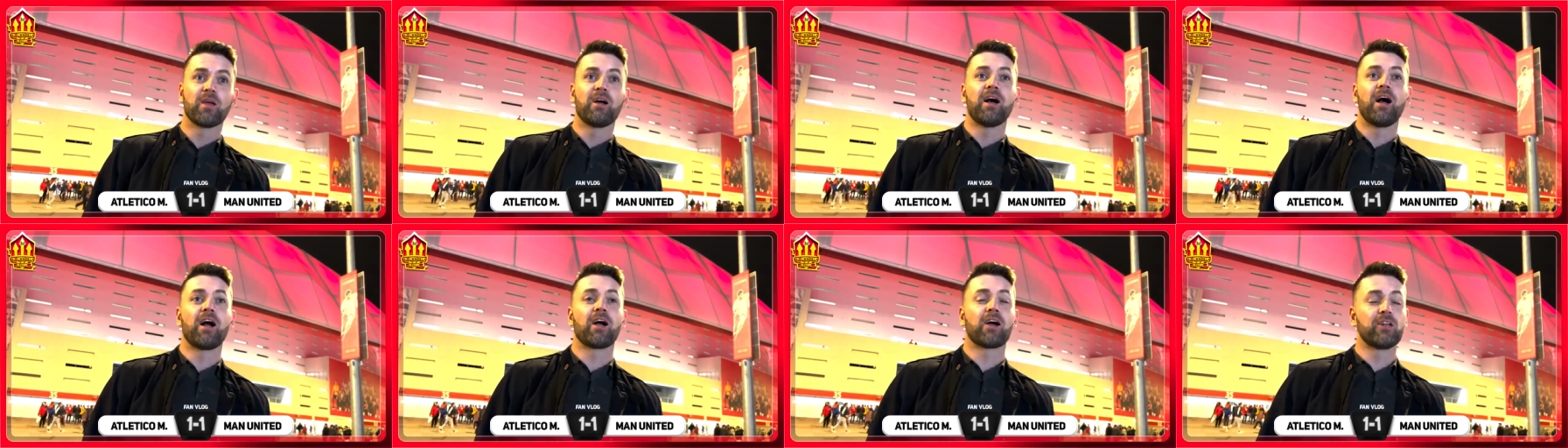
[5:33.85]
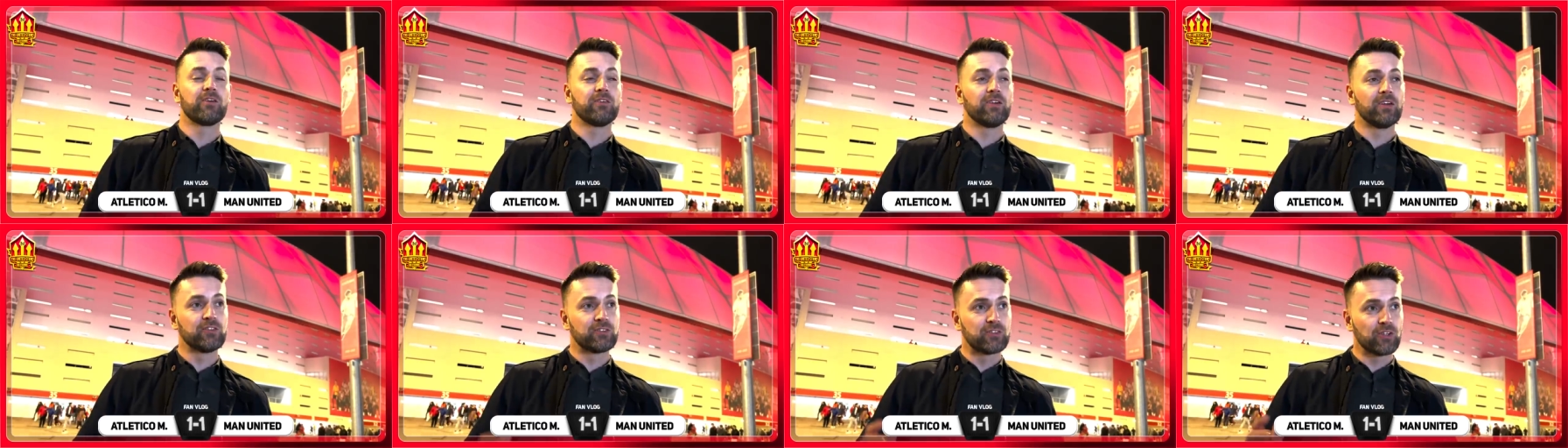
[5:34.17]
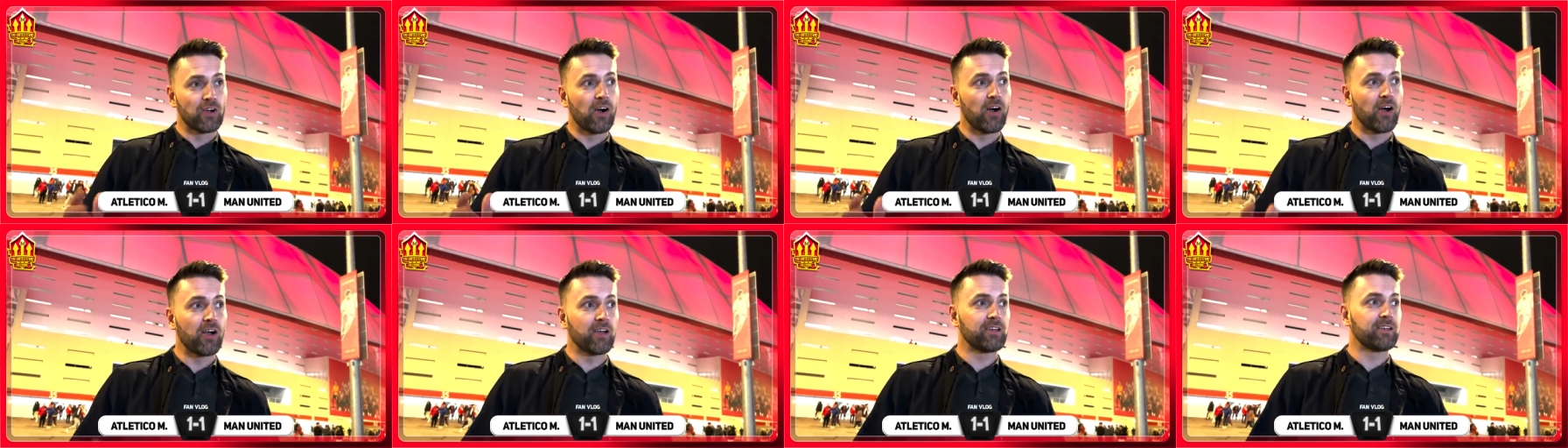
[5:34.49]
I'm going to
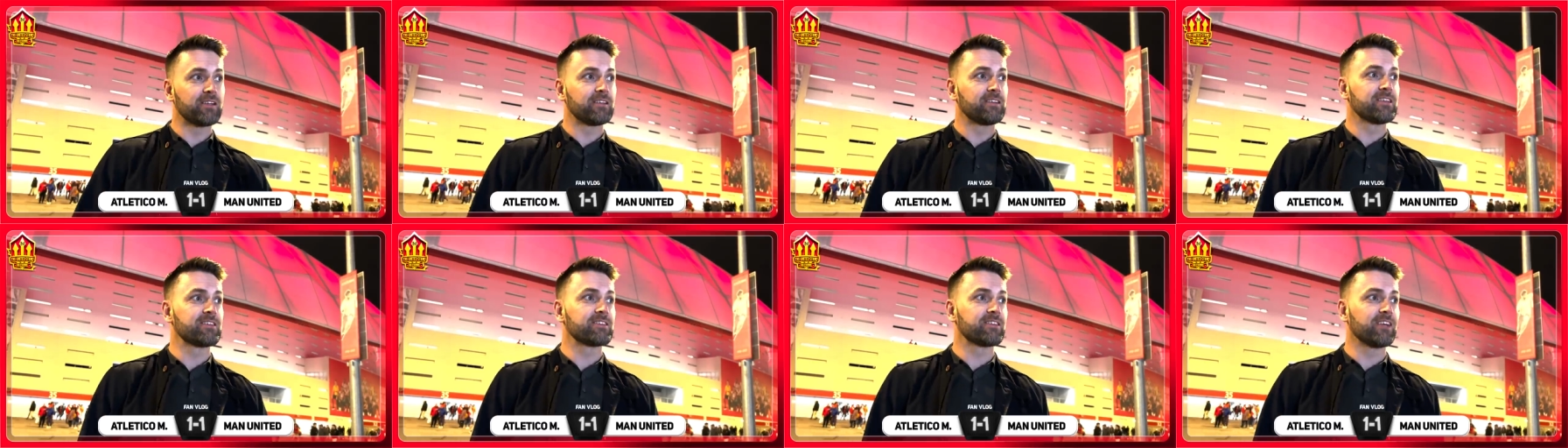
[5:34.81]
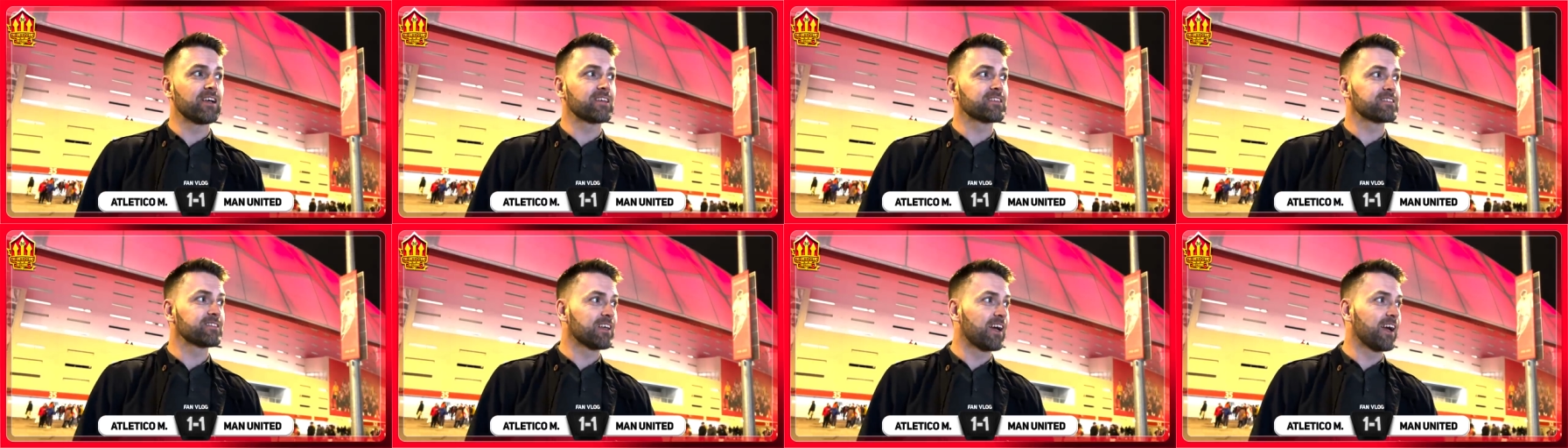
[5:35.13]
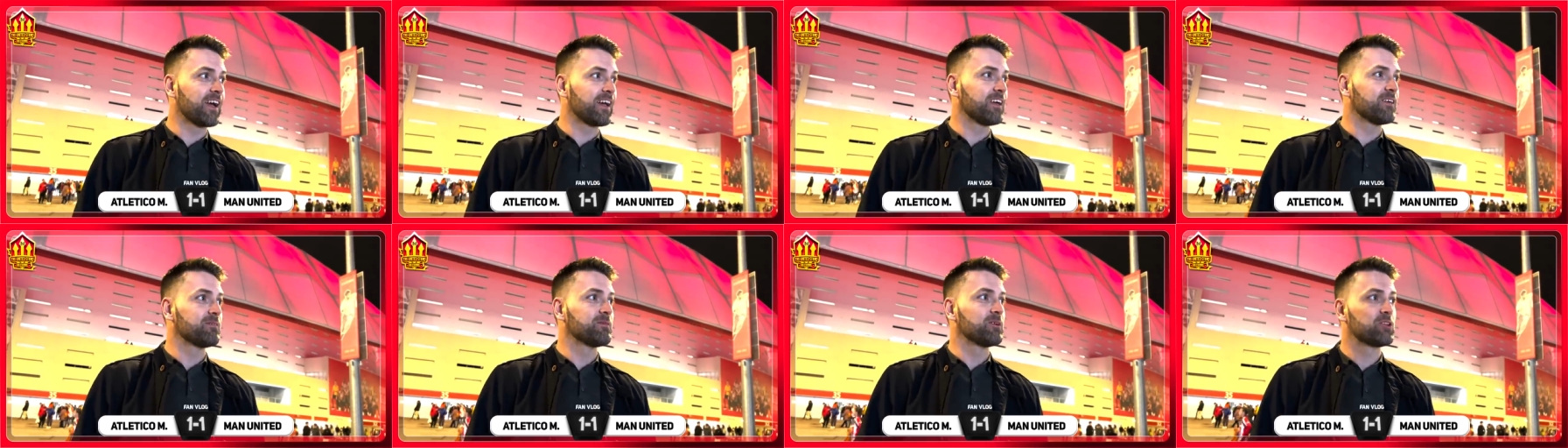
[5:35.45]
enjoy this last
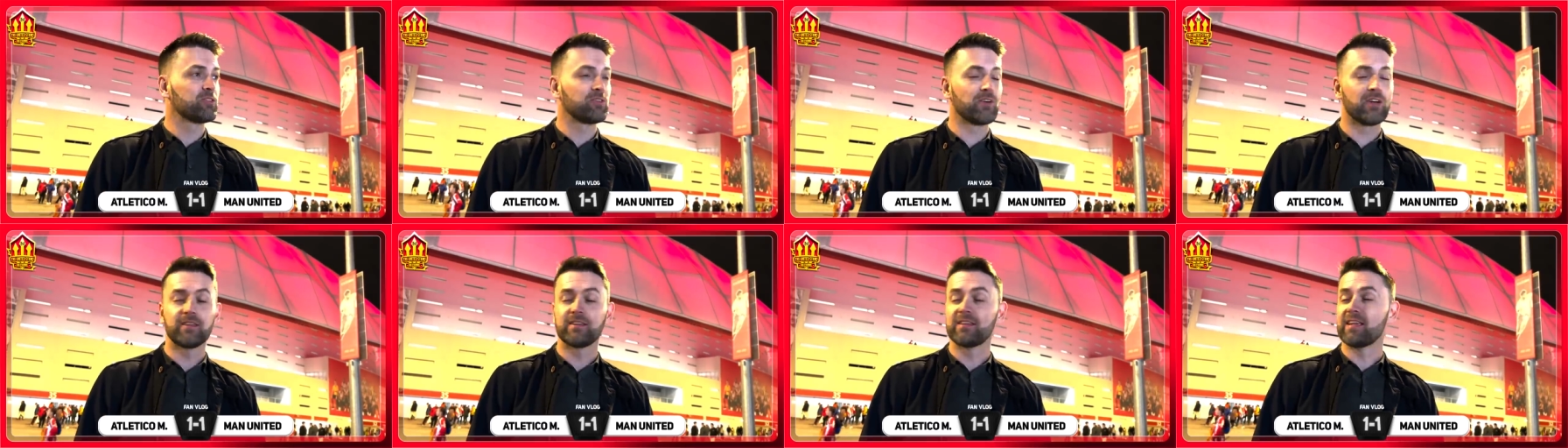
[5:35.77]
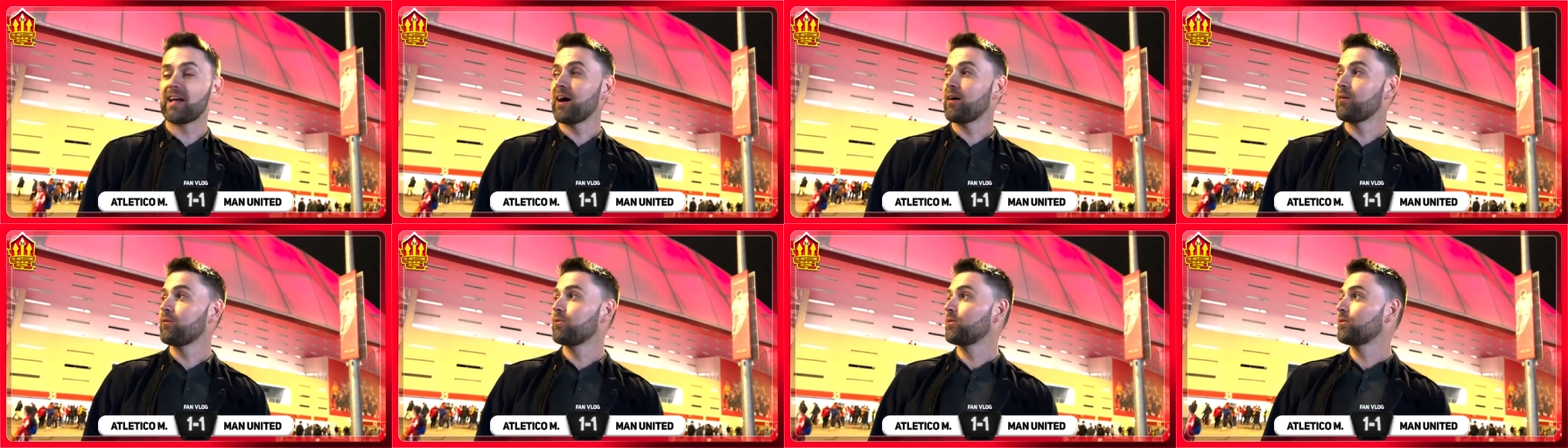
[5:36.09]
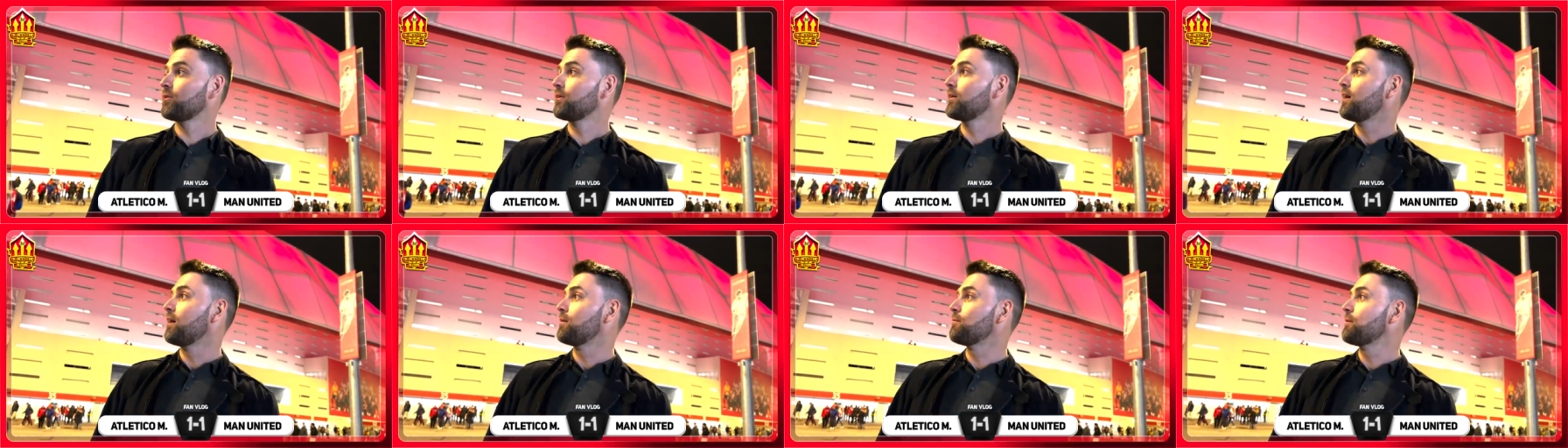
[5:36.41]
night in Madrid now.
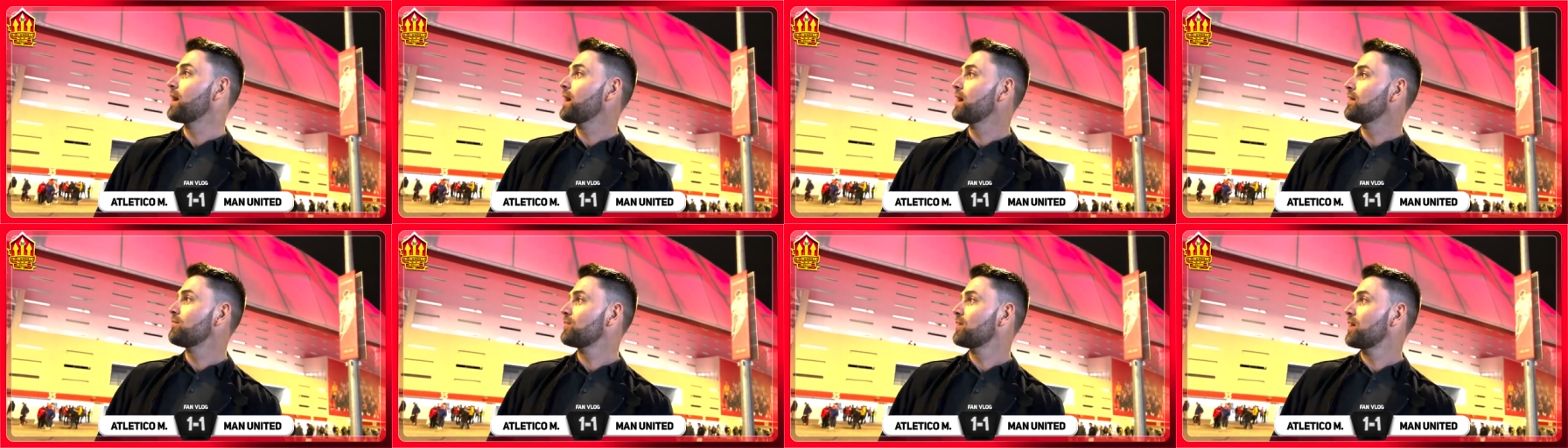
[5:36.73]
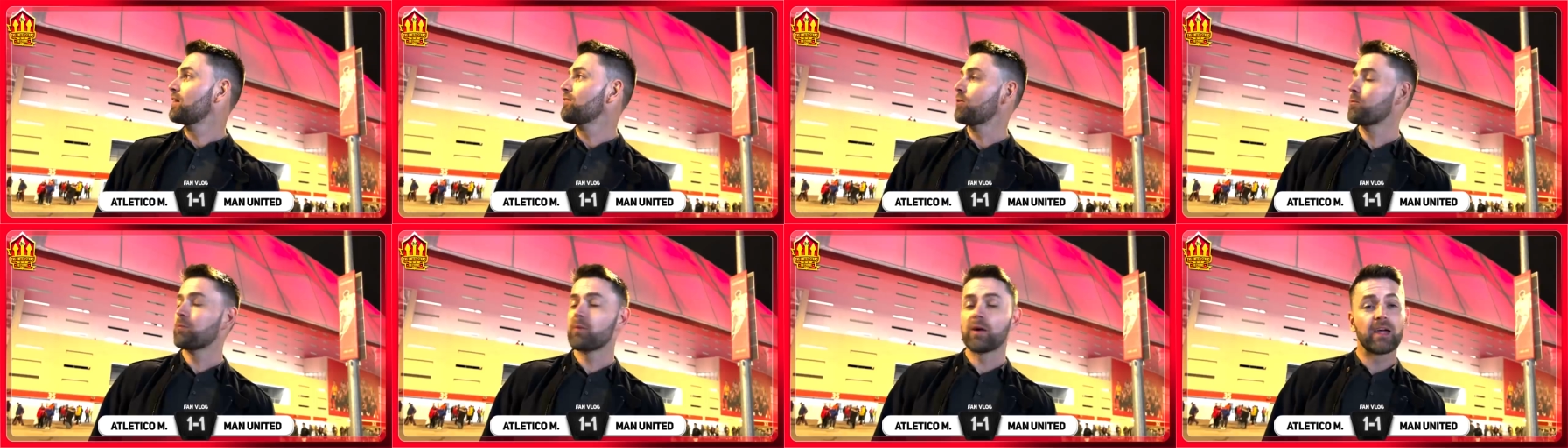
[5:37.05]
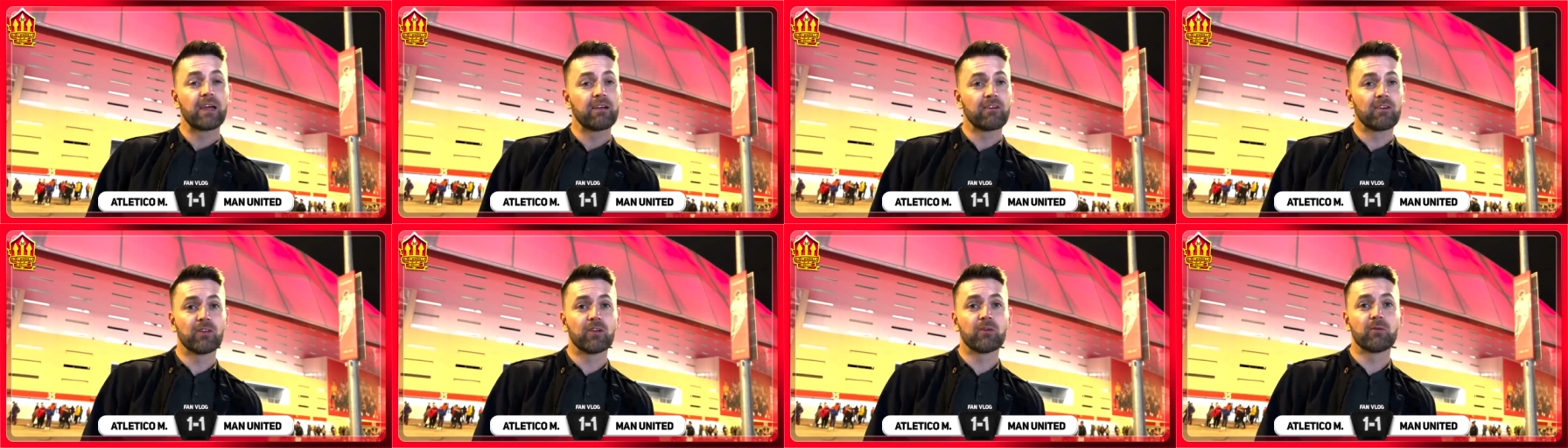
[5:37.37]
I might even have a
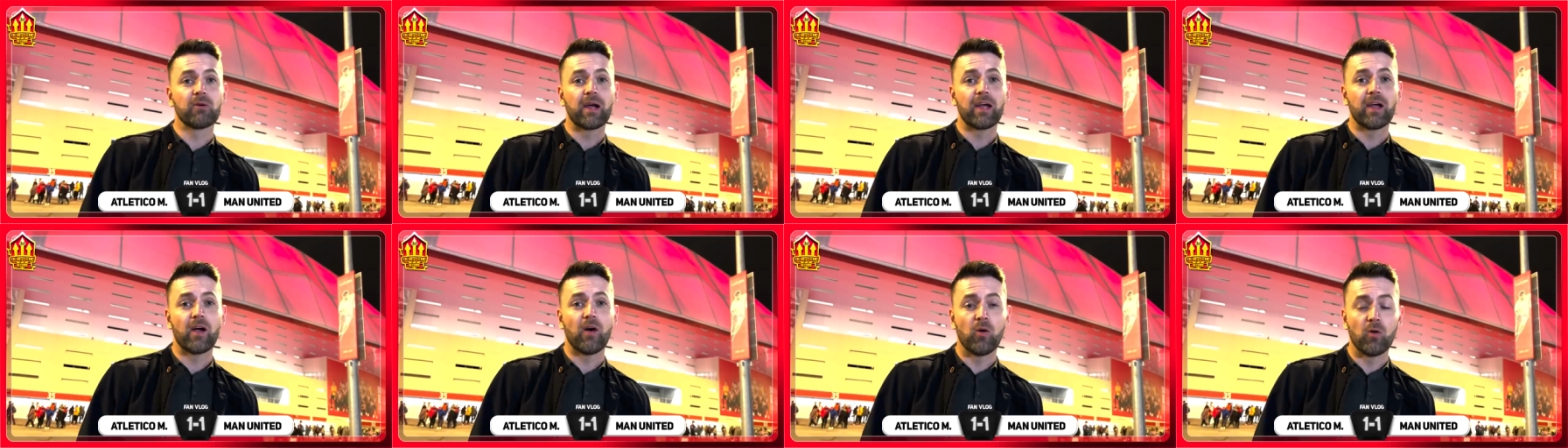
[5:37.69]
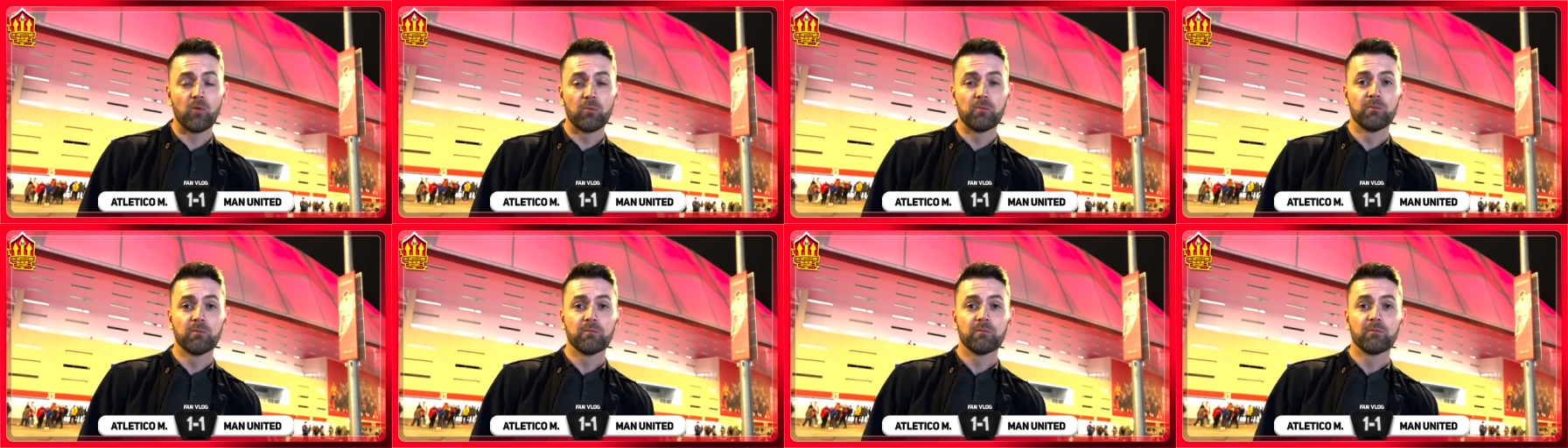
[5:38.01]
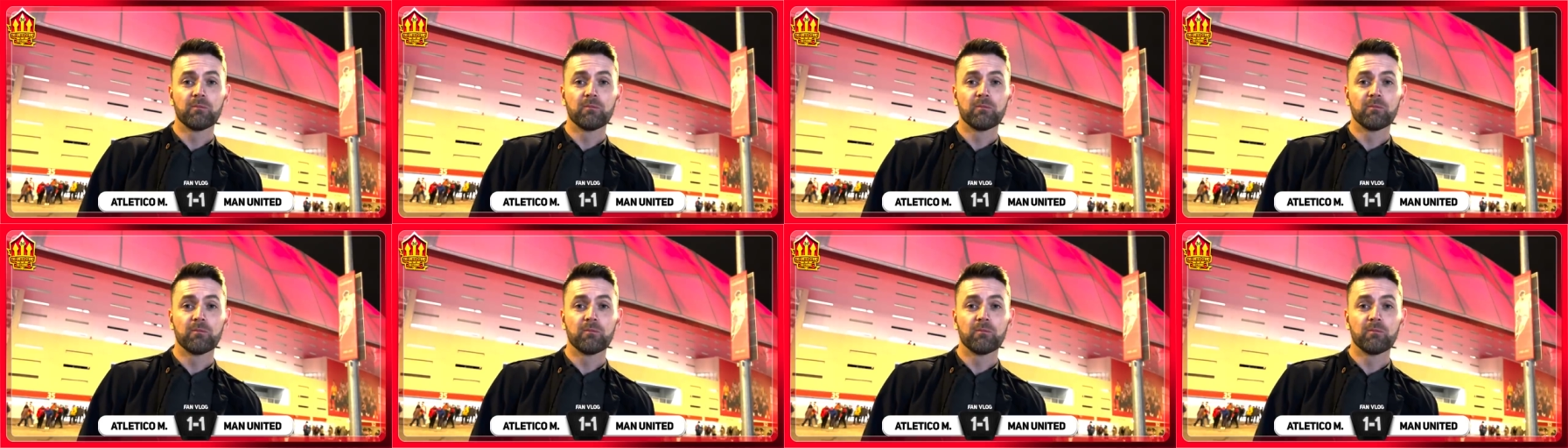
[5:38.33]
beer on the way home.